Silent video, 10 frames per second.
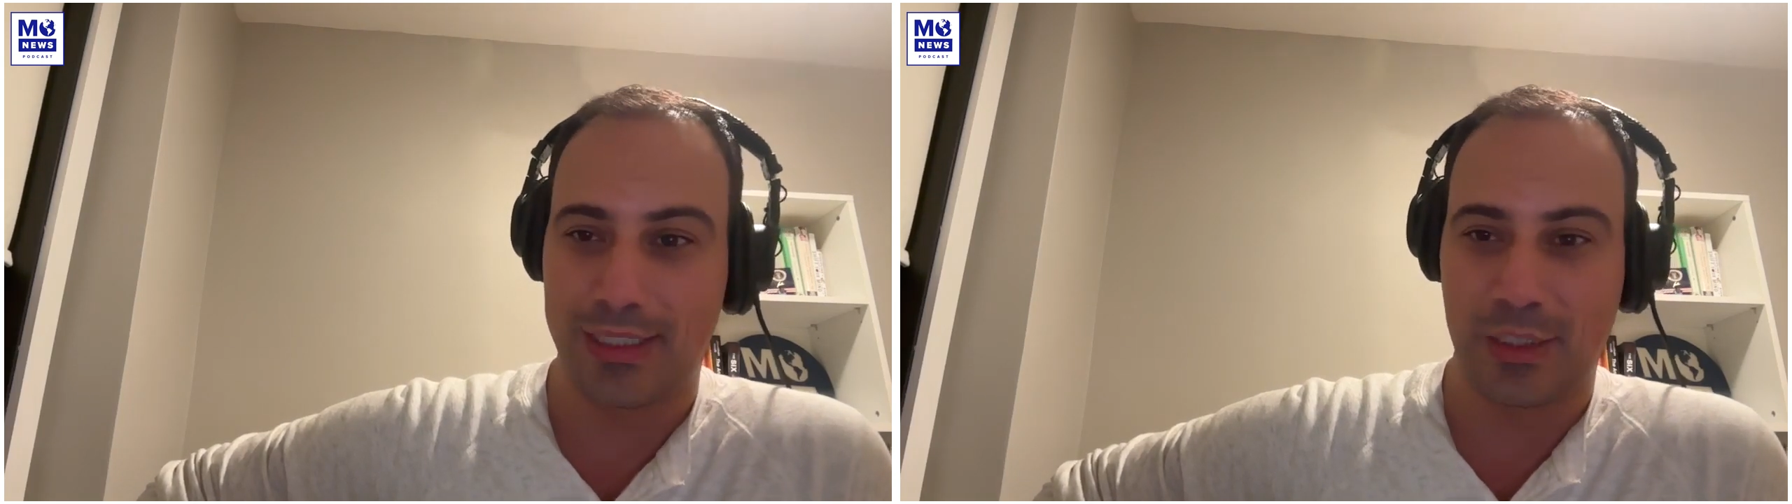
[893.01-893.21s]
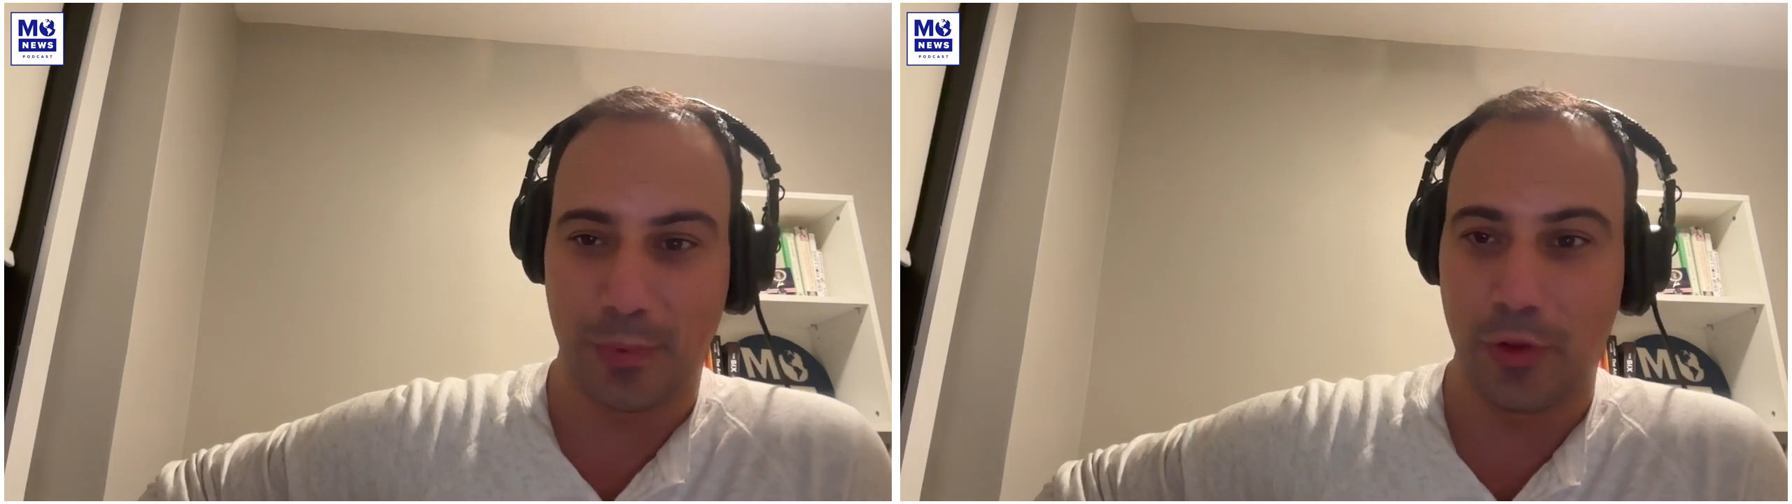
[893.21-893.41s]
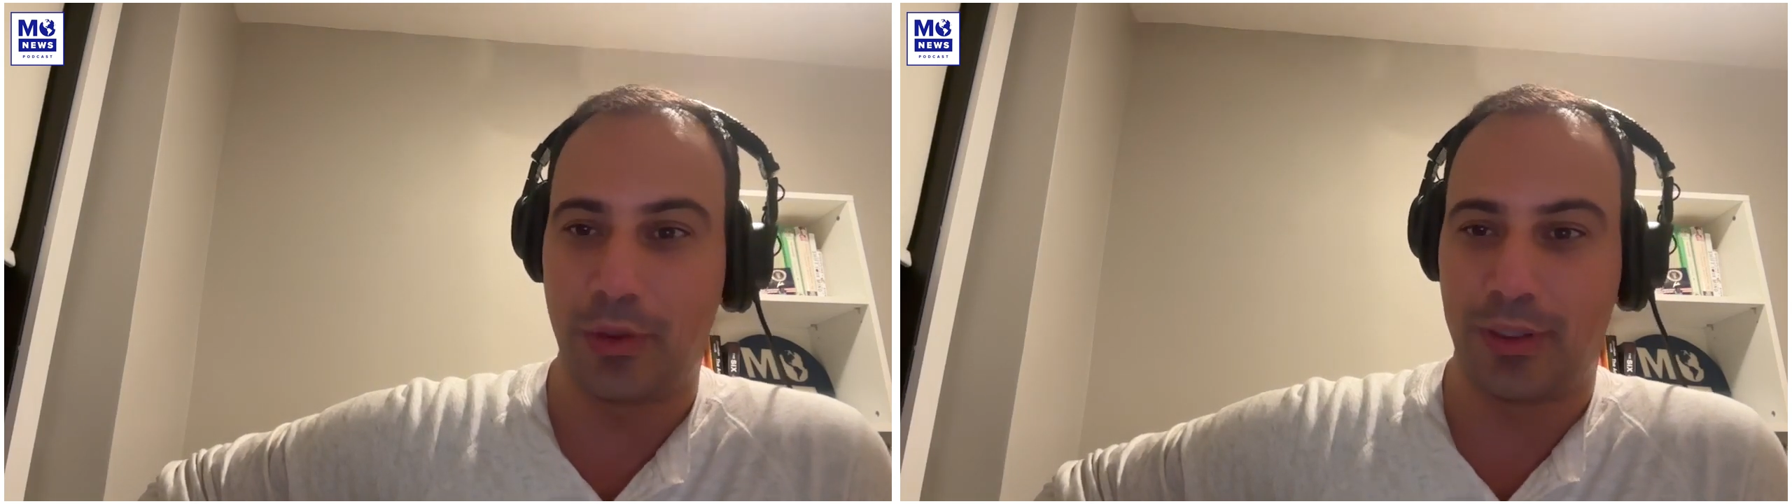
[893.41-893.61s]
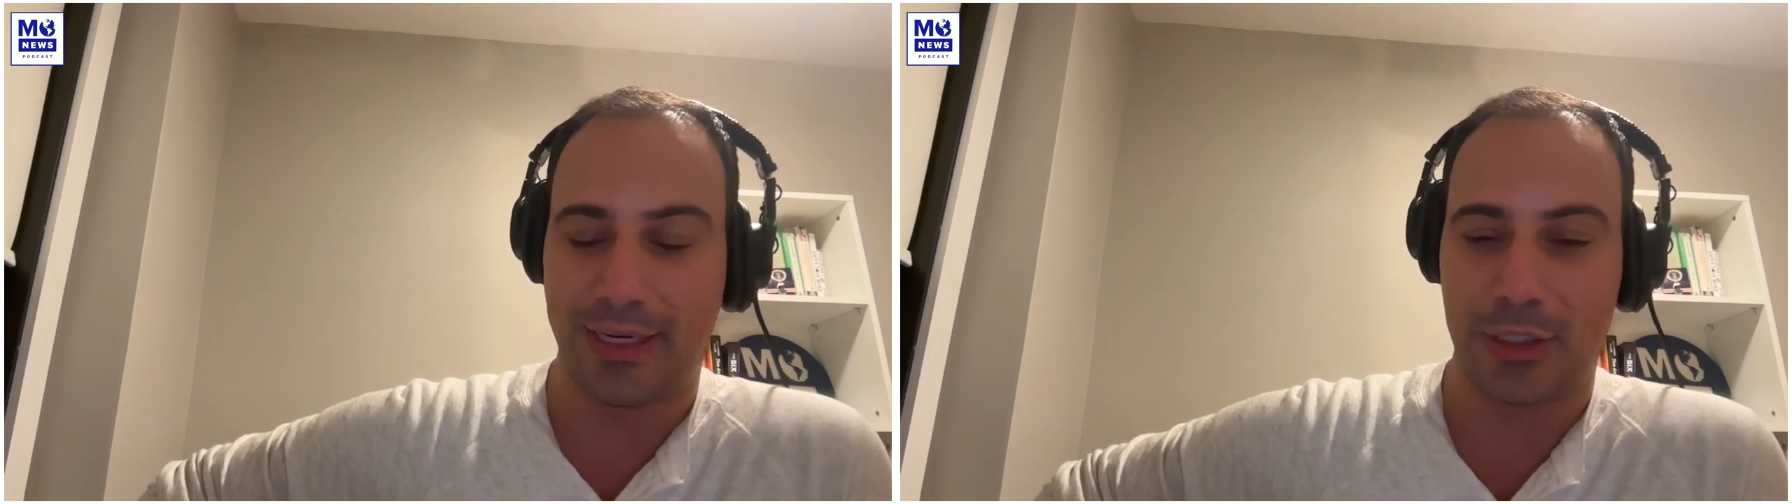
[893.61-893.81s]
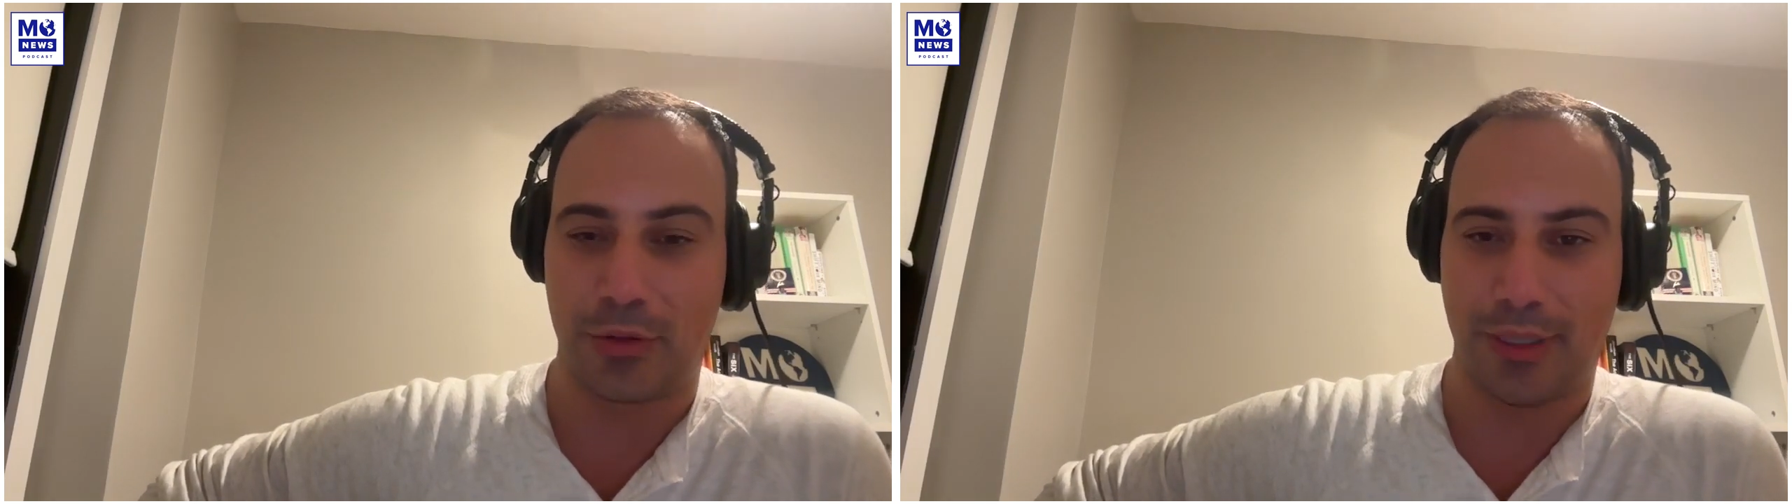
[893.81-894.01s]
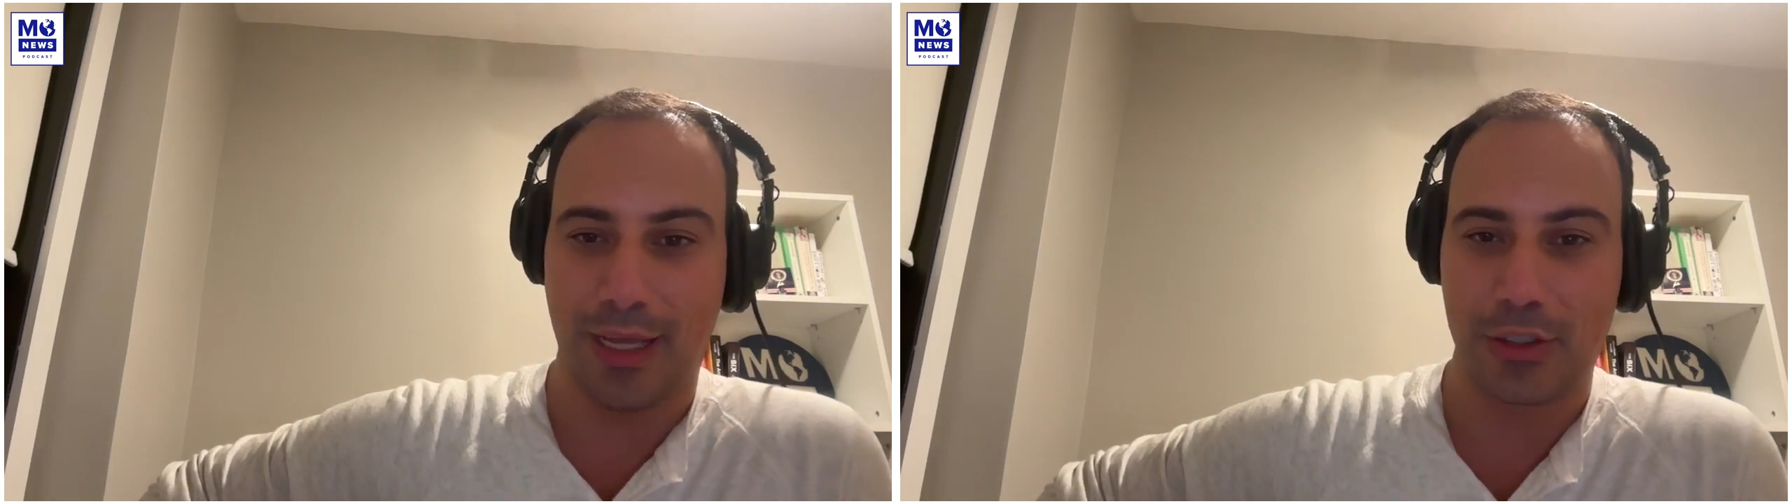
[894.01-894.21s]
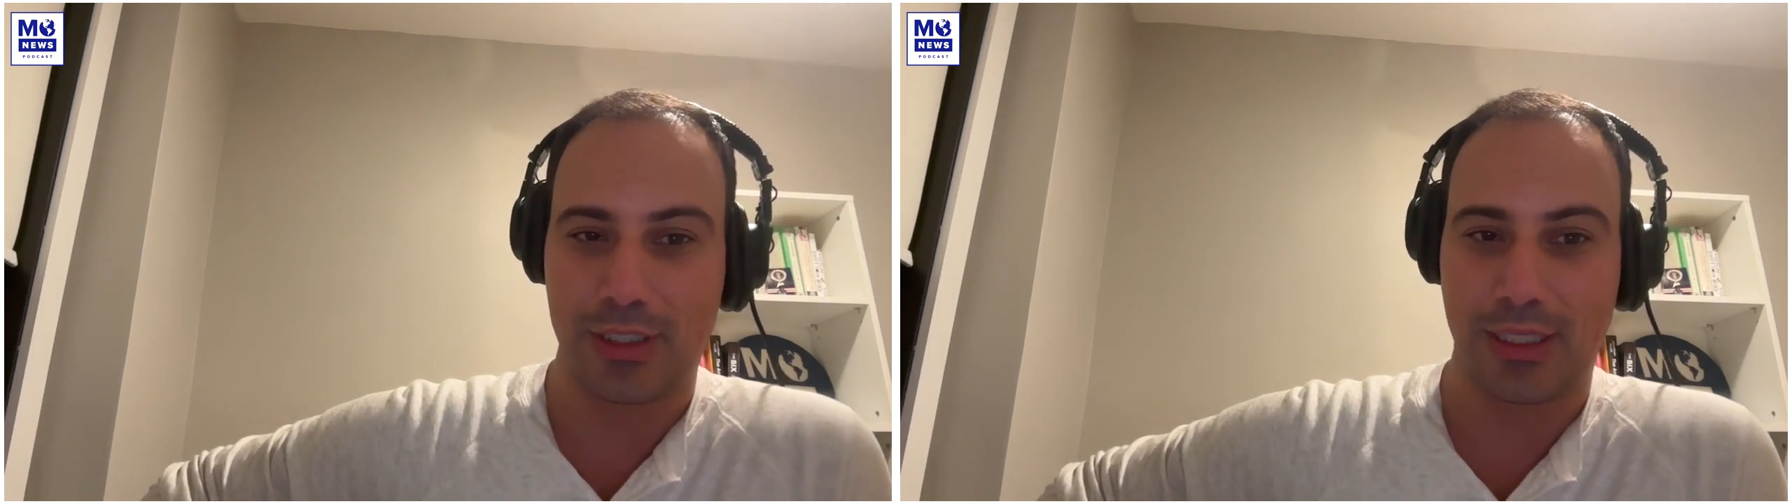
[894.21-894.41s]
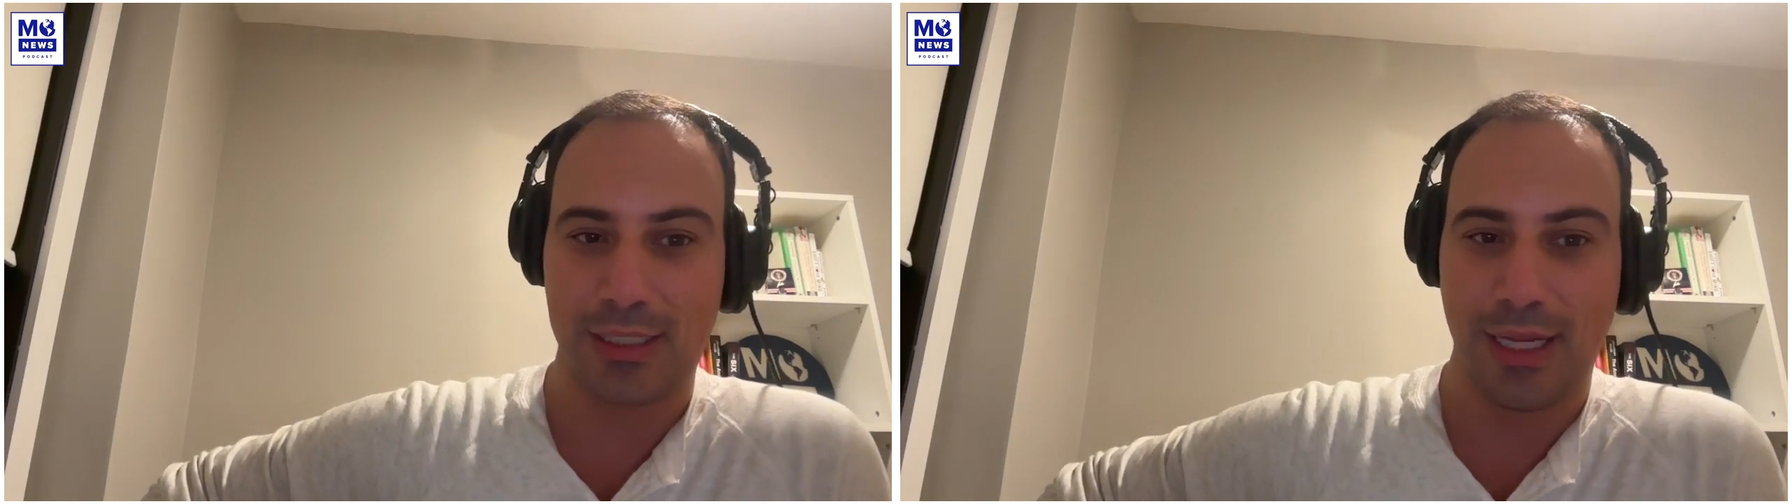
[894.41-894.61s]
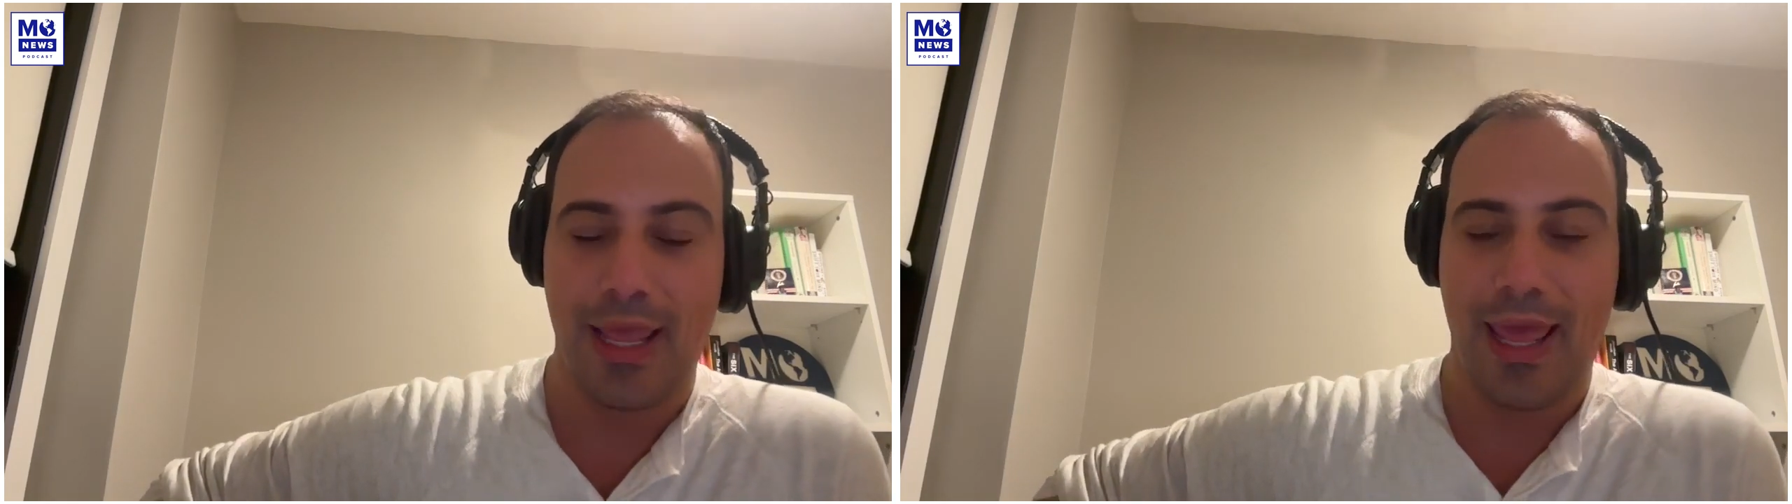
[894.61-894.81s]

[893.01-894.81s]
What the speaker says: exploded into national consciousness.